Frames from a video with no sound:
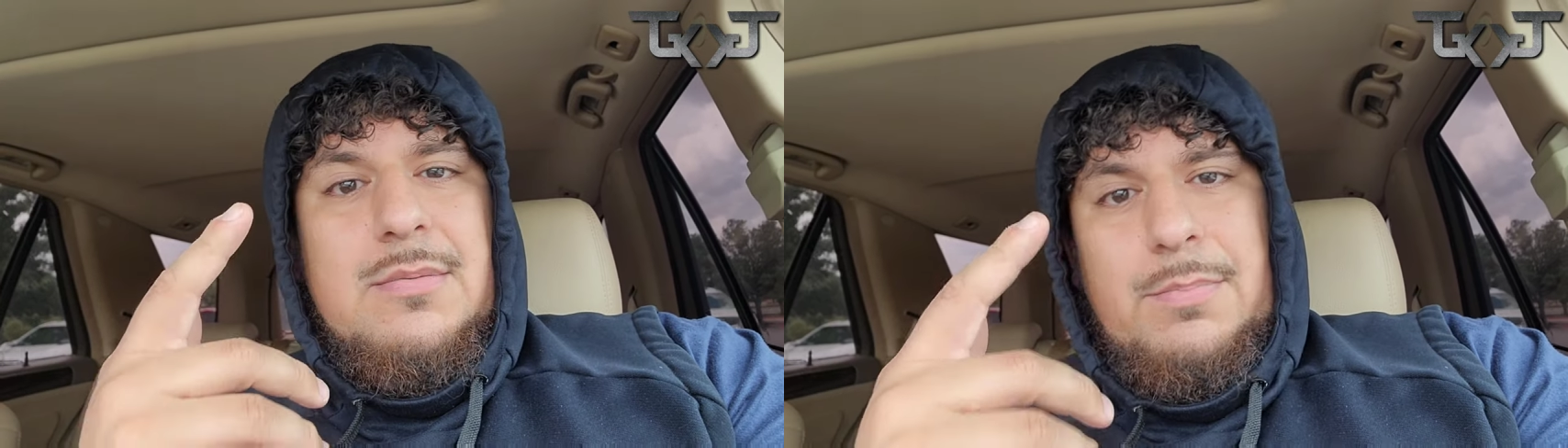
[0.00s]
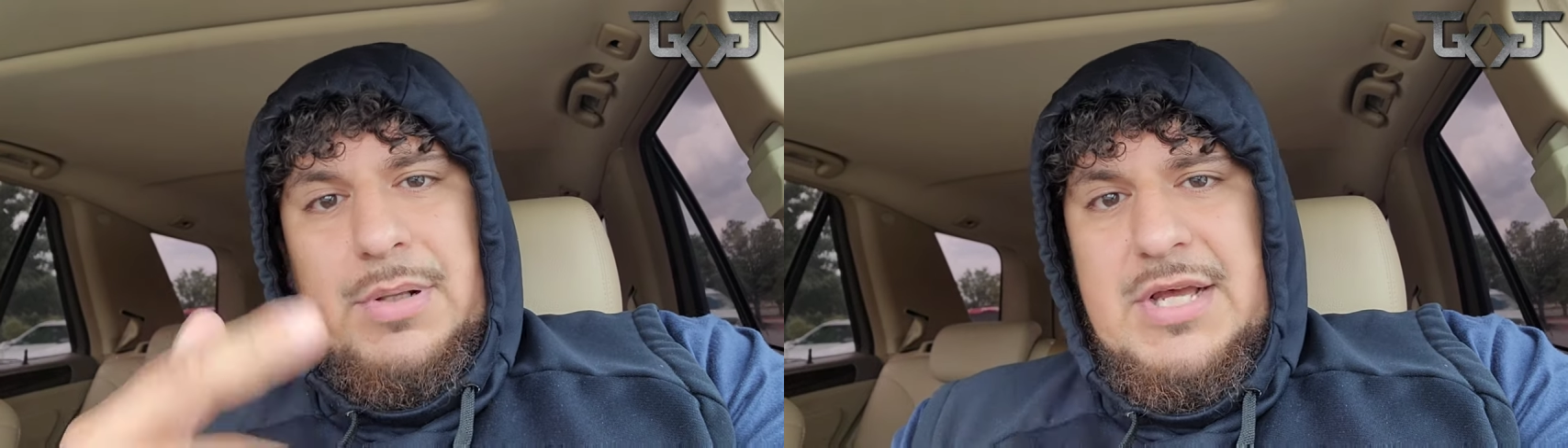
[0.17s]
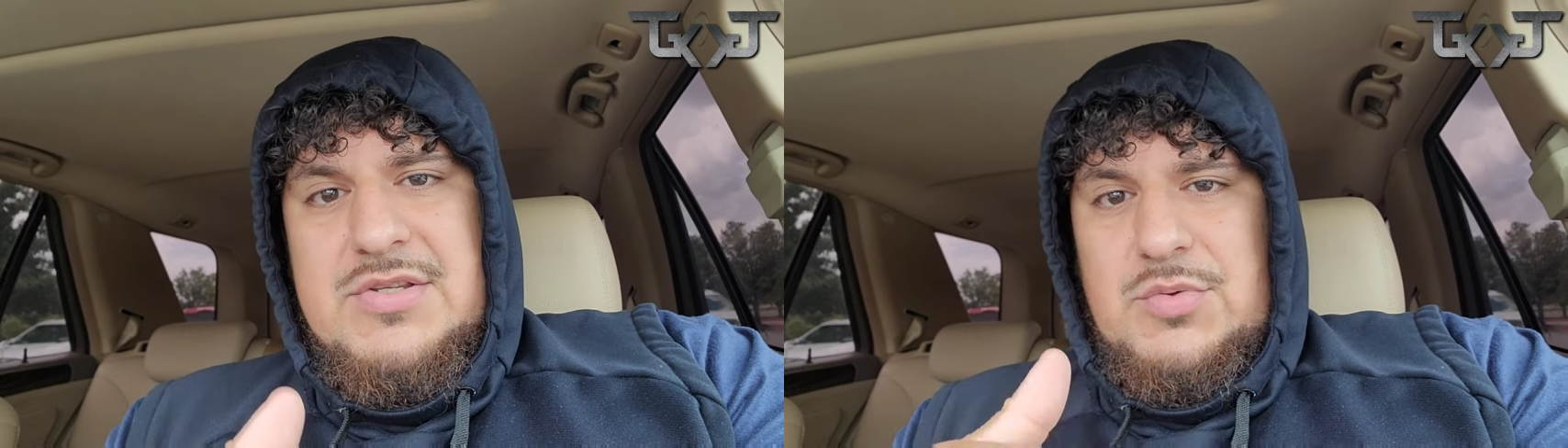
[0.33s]

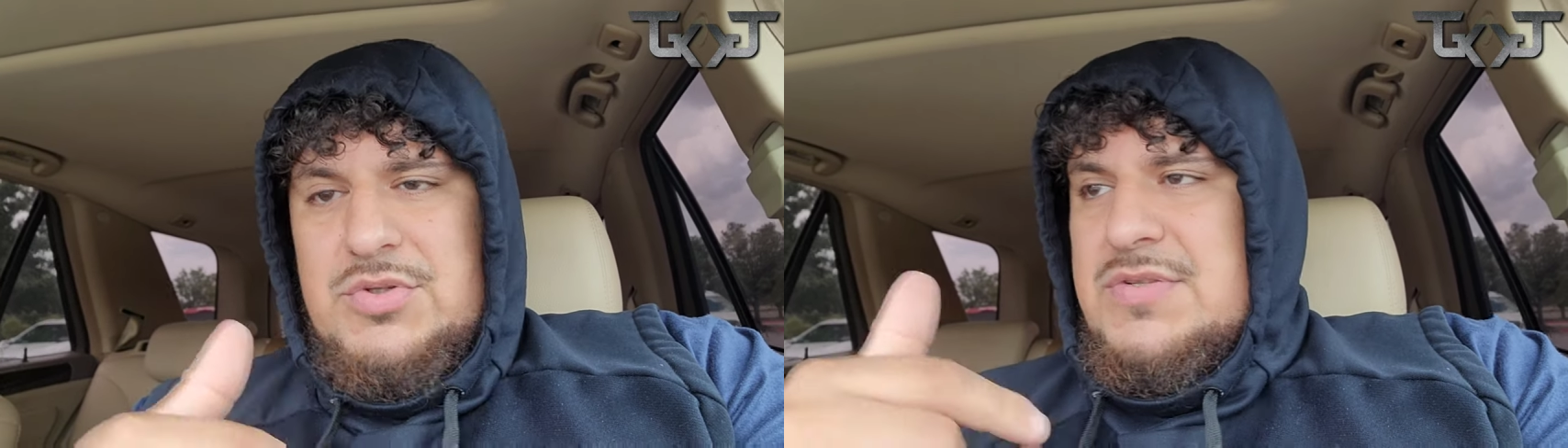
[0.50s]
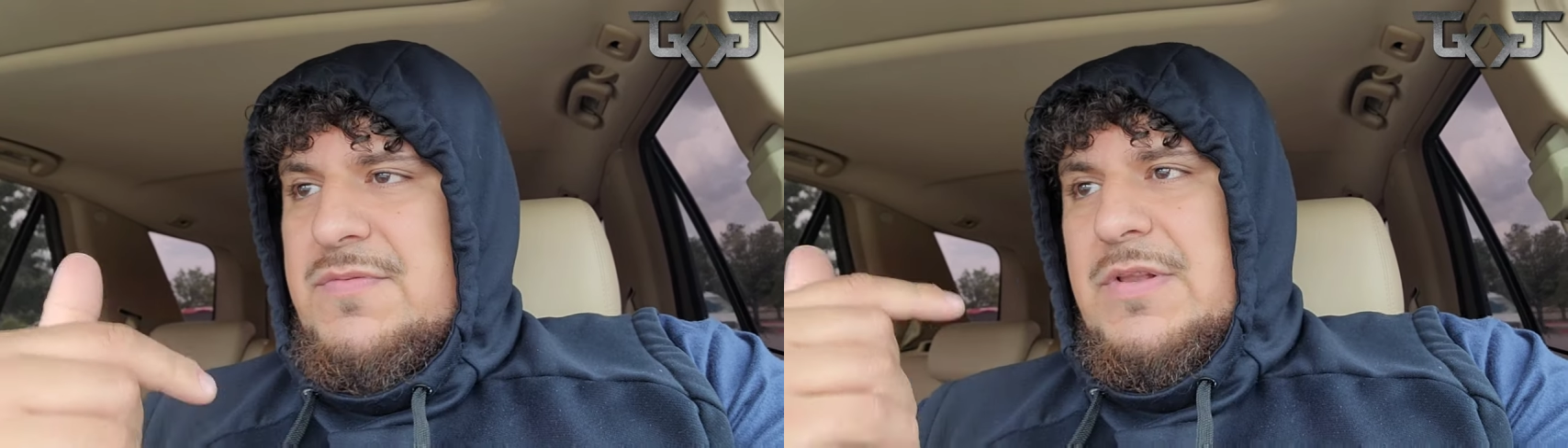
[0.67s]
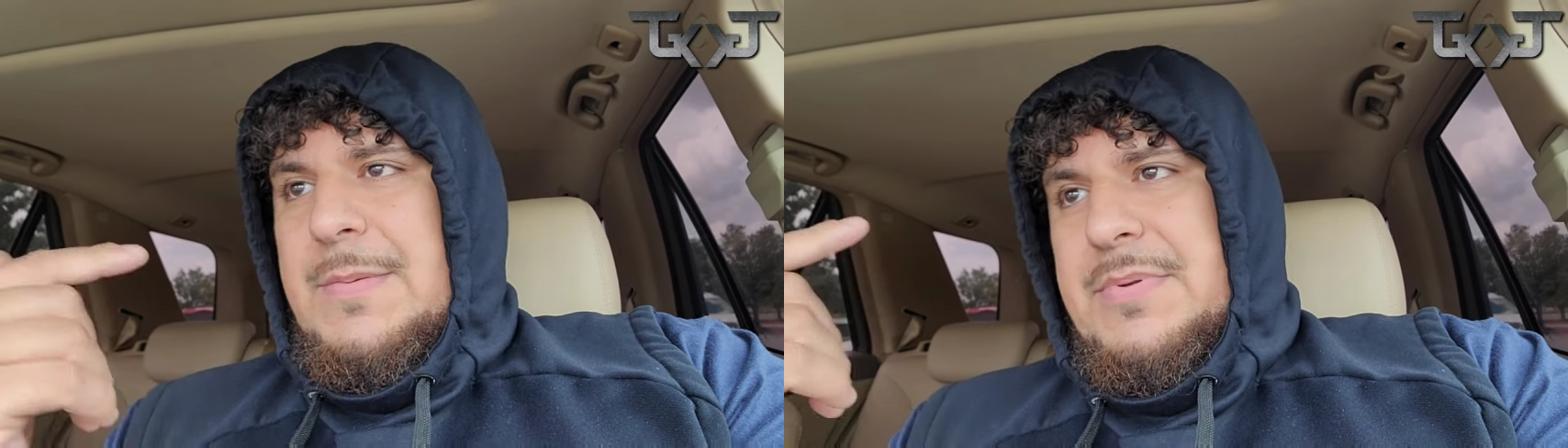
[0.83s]
Bloods were
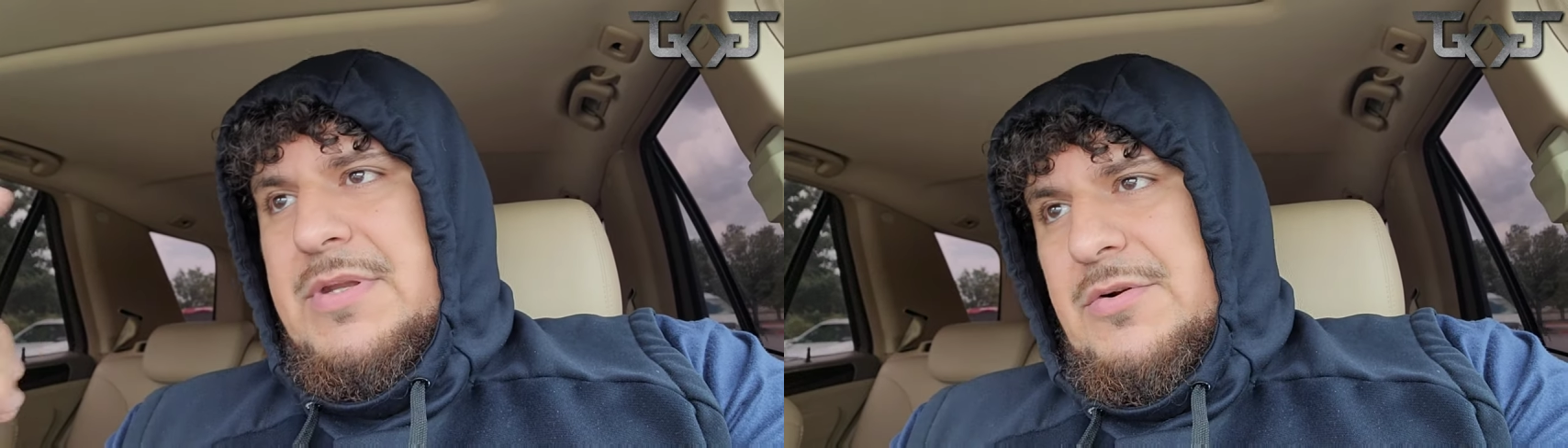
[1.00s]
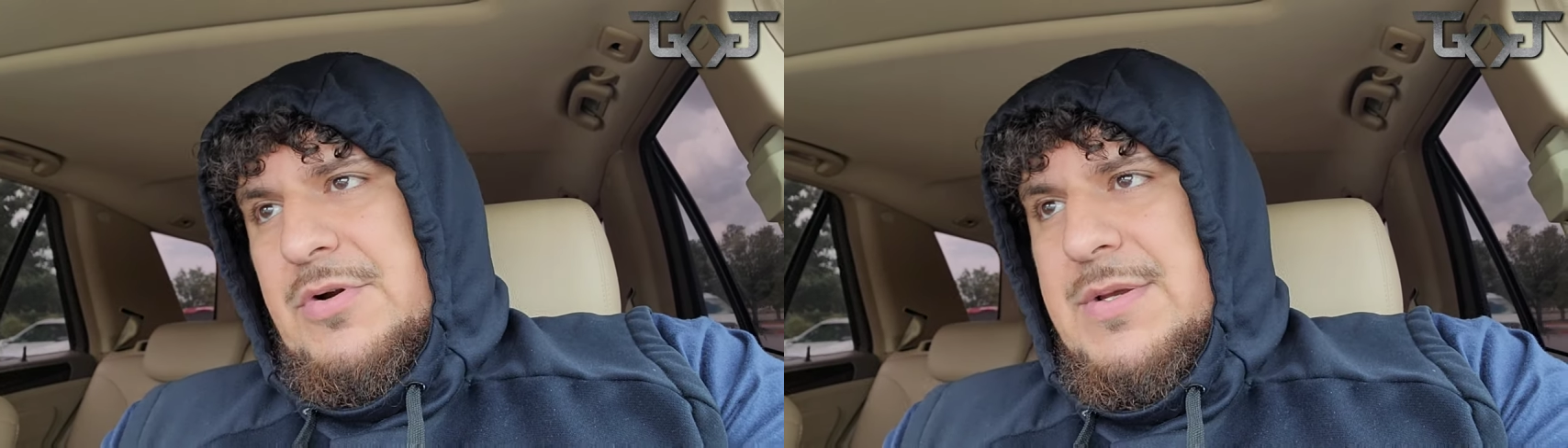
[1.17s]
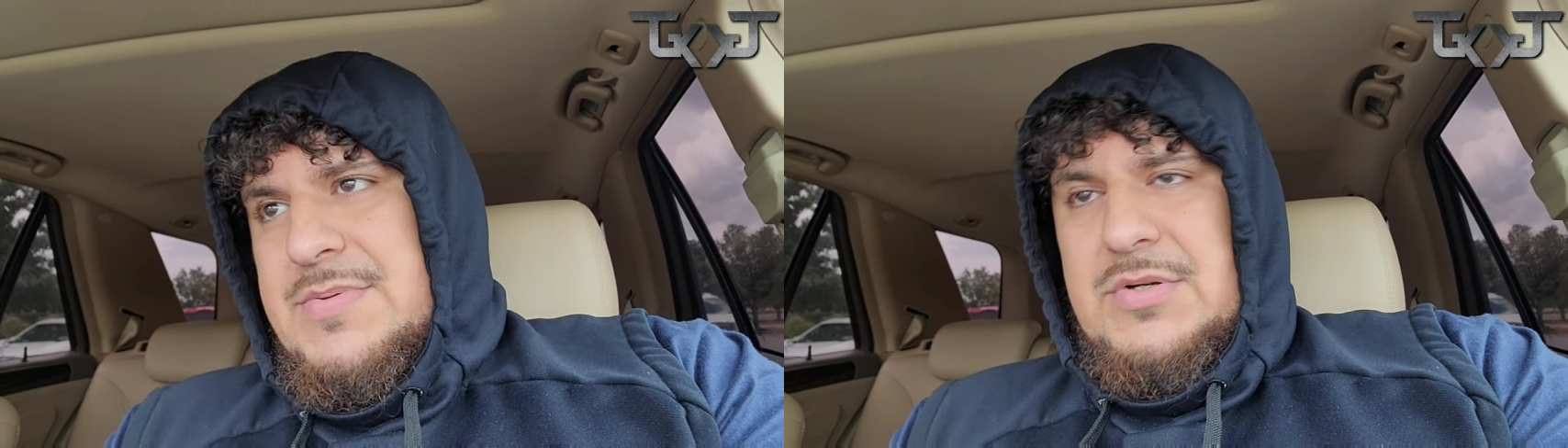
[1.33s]
flipping the Crips,